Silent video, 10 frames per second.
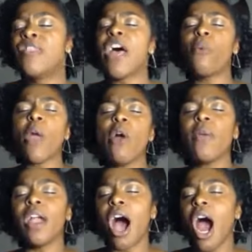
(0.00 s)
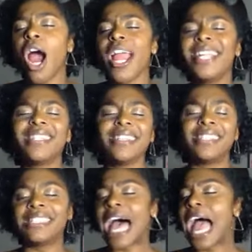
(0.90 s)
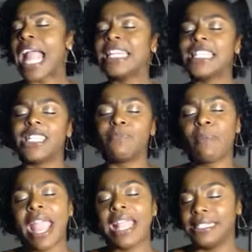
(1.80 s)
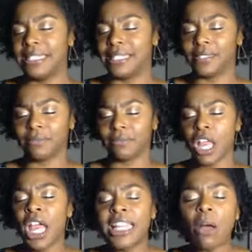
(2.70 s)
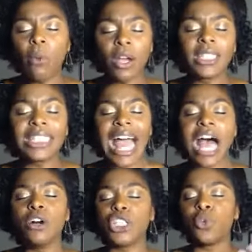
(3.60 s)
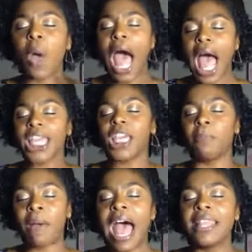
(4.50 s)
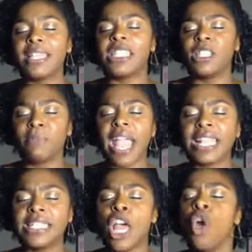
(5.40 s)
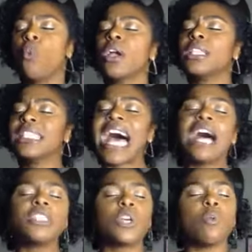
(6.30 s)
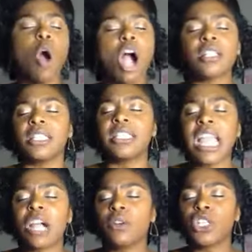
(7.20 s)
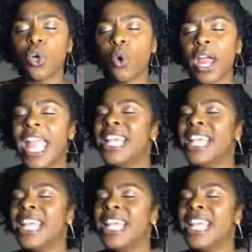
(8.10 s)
that where we are is assigned space, that we're allowed to occupy the space. We're allowed to walk the territory,